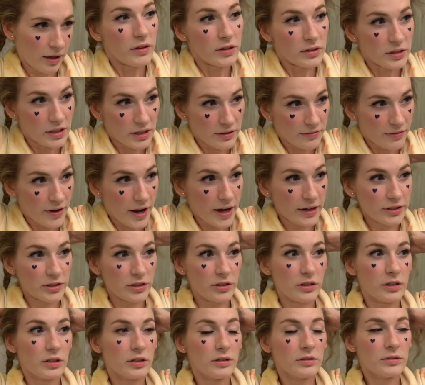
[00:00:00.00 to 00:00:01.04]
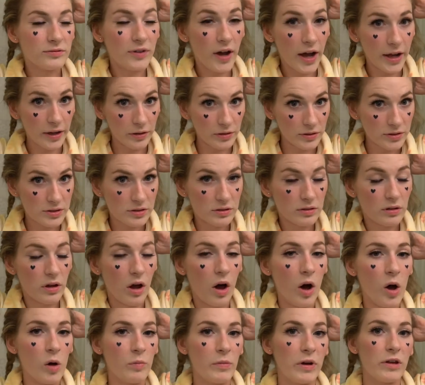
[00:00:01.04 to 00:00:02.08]
The Lee Factor files.
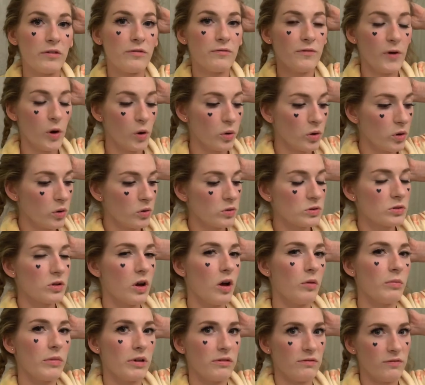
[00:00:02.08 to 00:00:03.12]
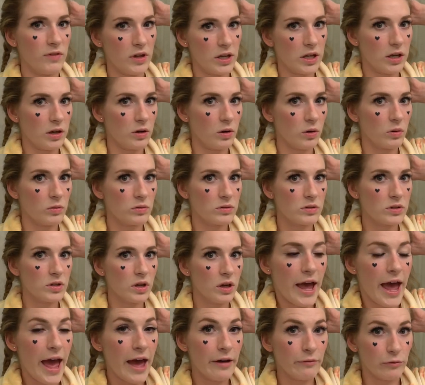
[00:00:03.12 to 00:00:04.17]
All my photos, all my videos,
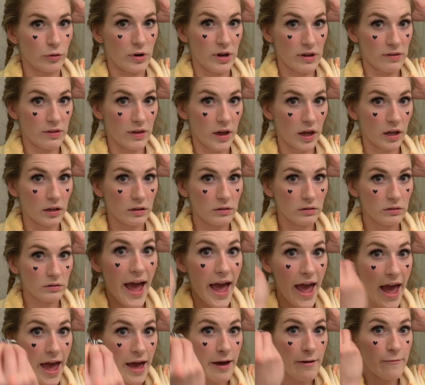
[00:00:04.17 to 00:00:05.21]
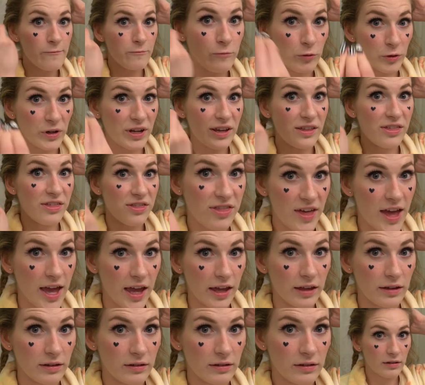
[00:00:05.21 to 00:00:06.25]
everything.
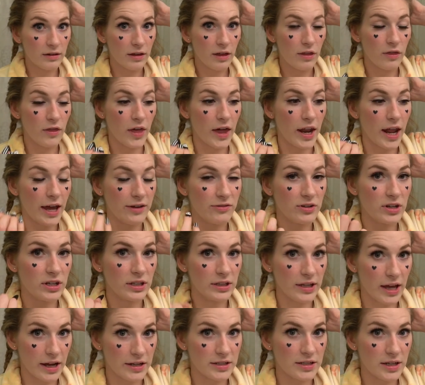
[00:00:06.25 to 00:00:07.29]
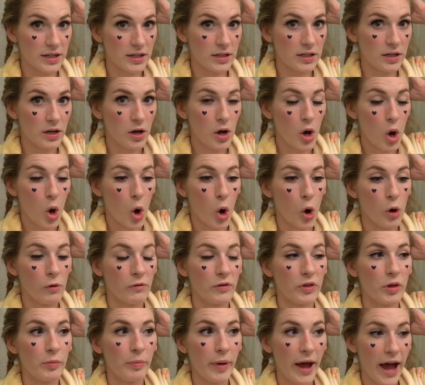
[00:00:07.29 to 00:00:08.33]
Everything that I've collected
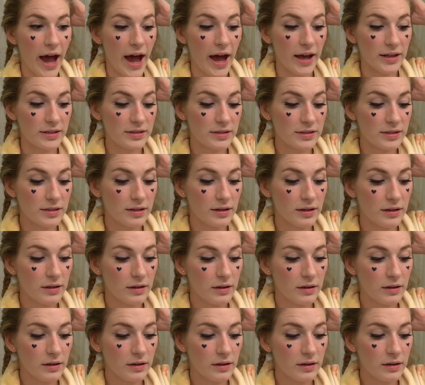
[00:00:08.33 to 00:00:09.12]
over the past